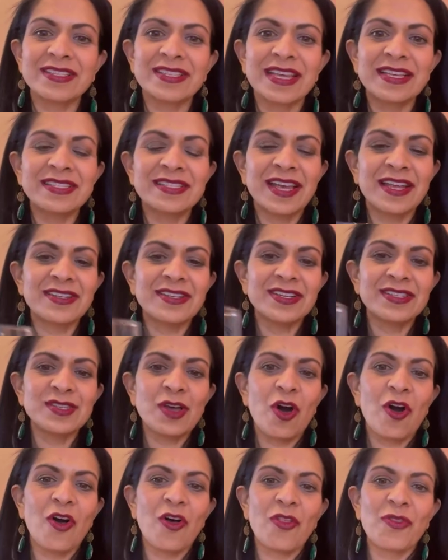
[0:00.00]
They sent us
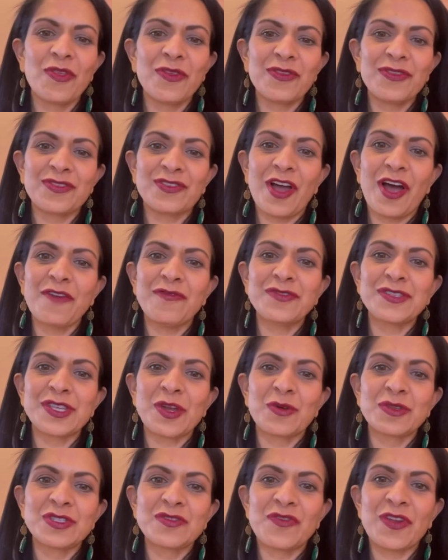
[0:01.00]
all this stuff, so
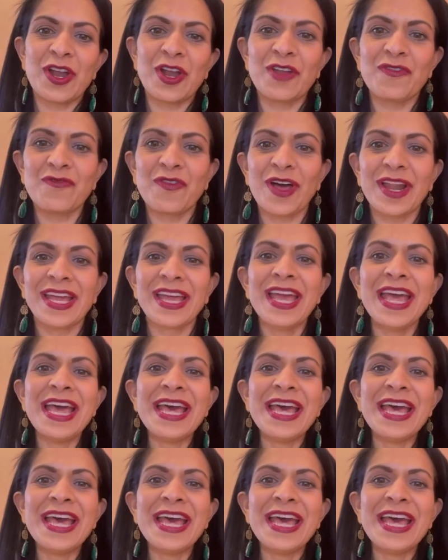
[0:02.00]
it's very funny.